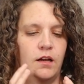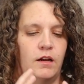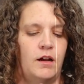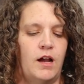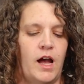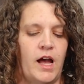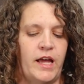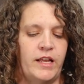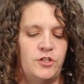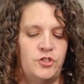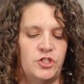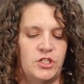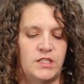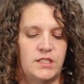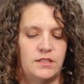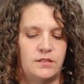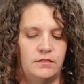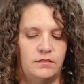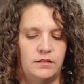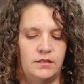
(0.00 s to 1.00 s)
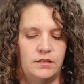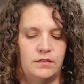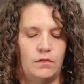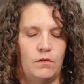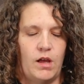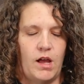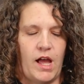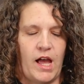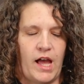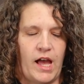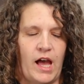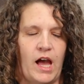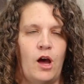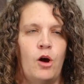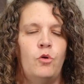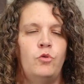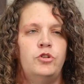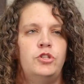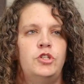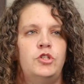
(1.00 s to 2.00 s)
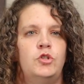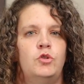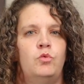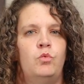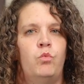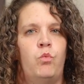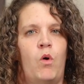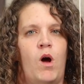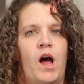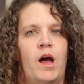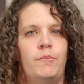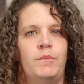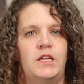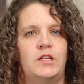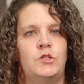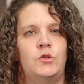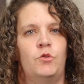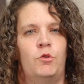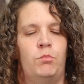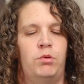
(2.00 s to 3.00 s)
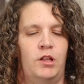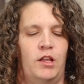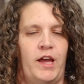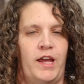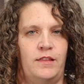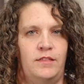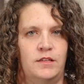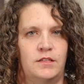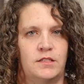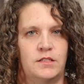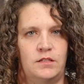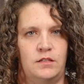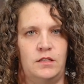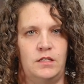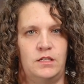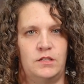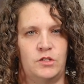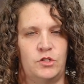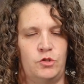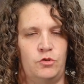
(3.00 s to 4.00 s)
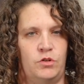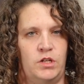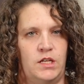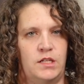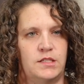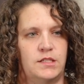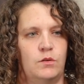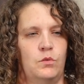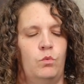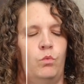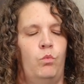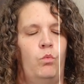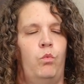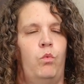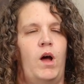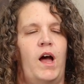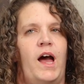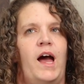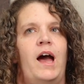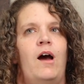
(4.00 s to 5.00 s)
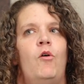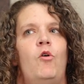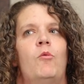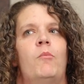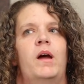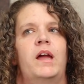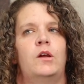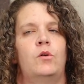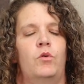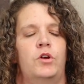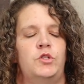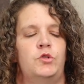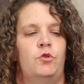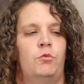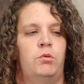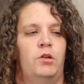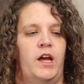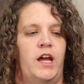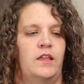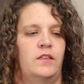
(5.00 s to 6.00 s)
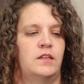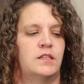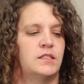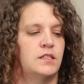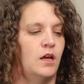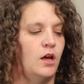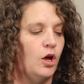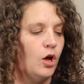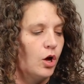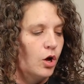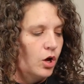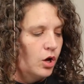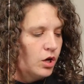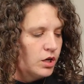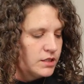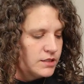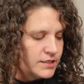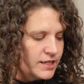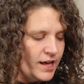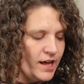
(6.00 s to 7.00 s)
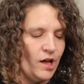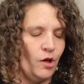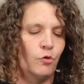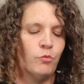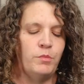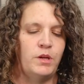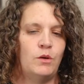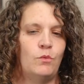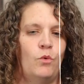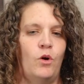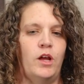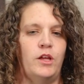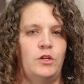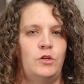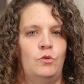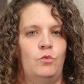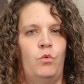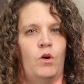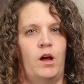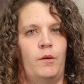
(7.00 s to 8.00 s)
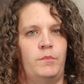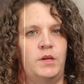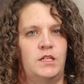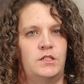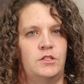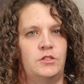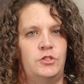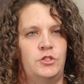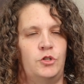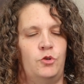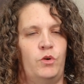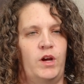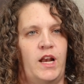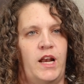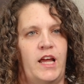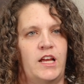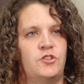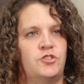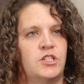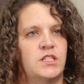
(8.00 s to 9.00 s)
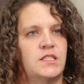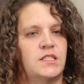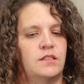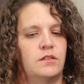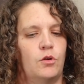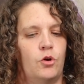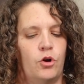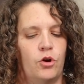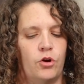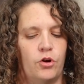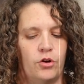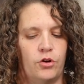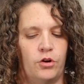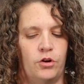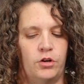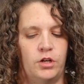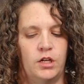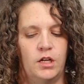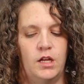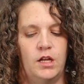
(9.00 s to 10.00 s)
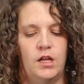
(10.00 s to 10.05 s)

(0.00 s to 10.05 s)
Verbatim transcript: God, just how do you want me to apply this to these students? How am I going to apply this? Tell me what you want me to do. And I just heard,